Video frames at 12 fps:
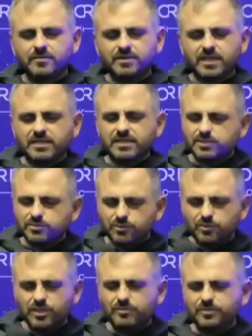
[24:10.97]
but that this would
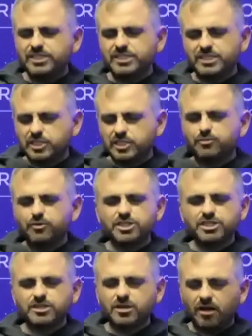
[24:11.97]
really be just an
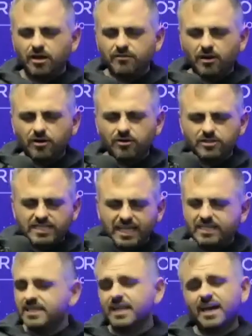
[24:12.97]
expression of our
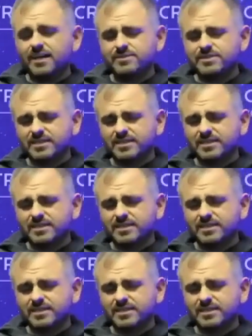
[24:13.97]
daily lives.